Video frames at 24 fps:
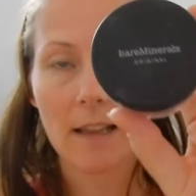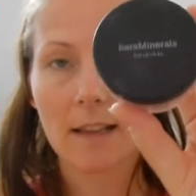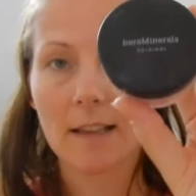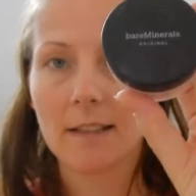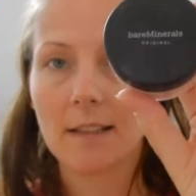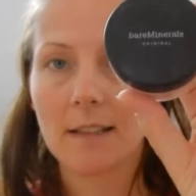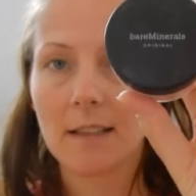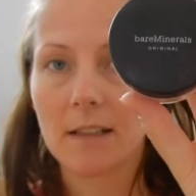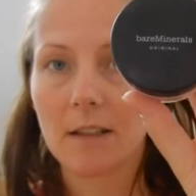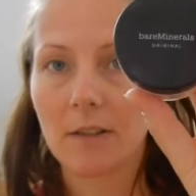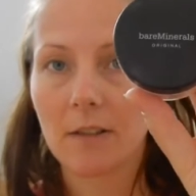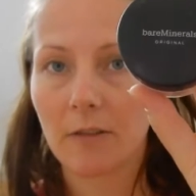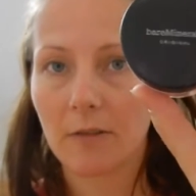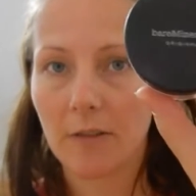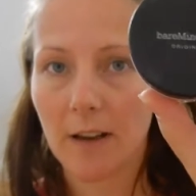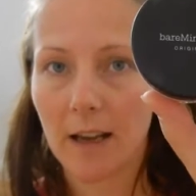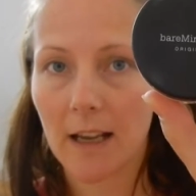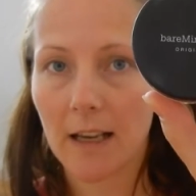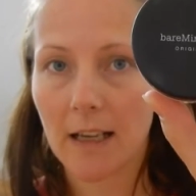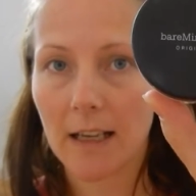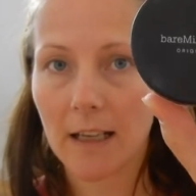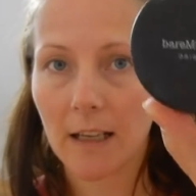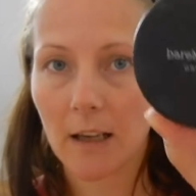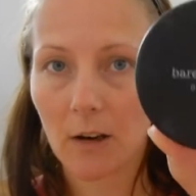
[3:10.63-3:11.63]
This is the
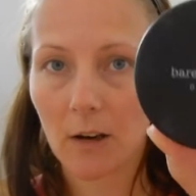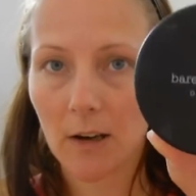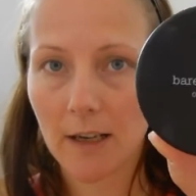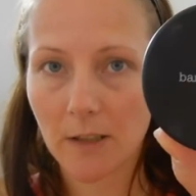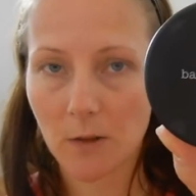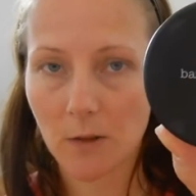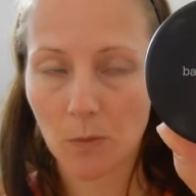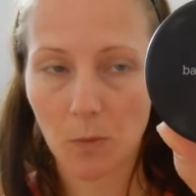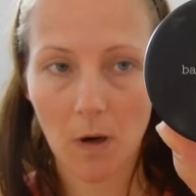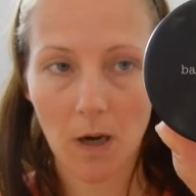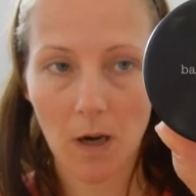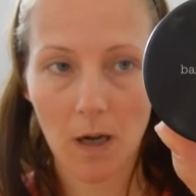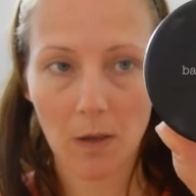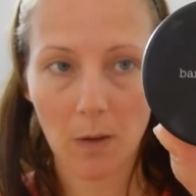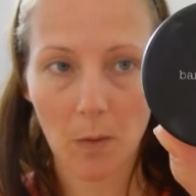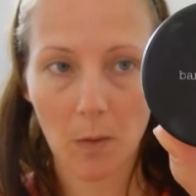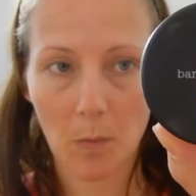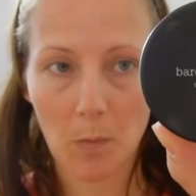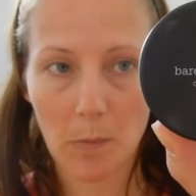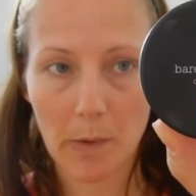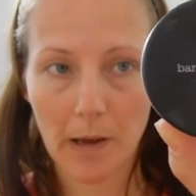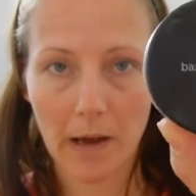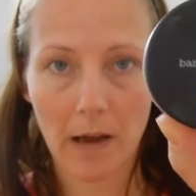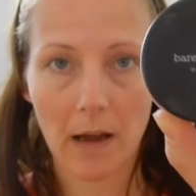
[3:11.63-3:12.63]
fairly light
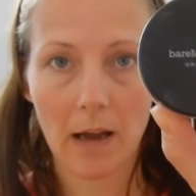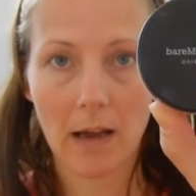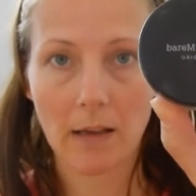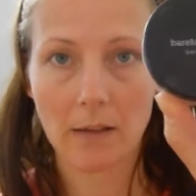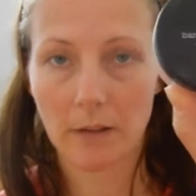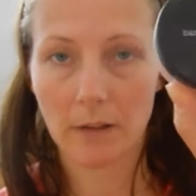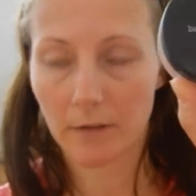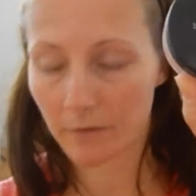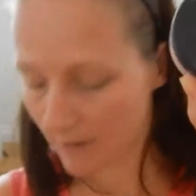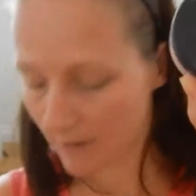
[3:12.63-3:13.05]
one, but as